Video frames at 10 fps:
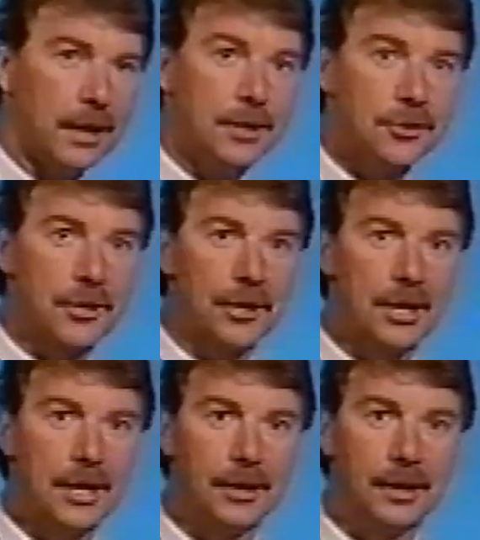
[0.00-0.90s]
in Southern
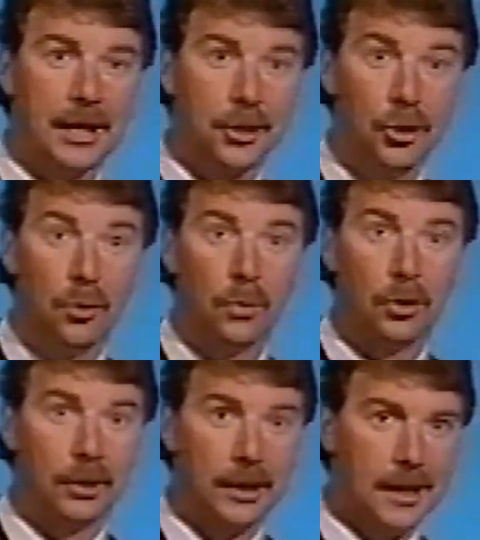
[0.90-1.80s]
Ireland and
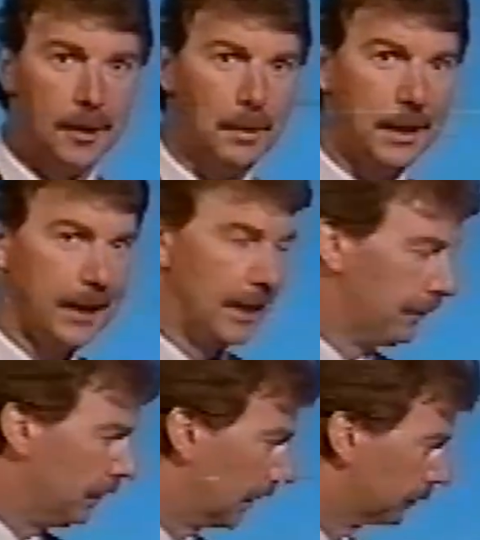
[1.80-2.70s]
Cornwall by
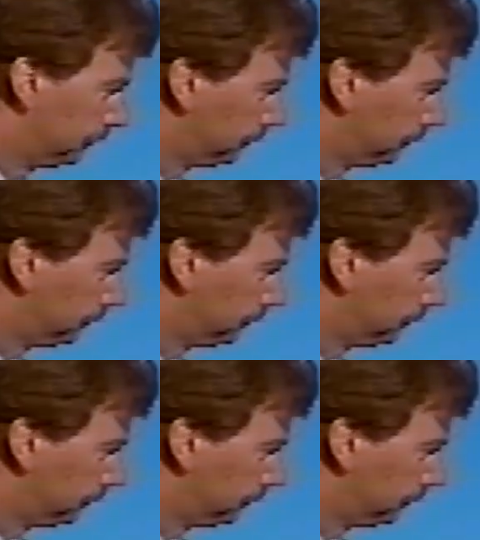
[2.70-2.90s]
evening.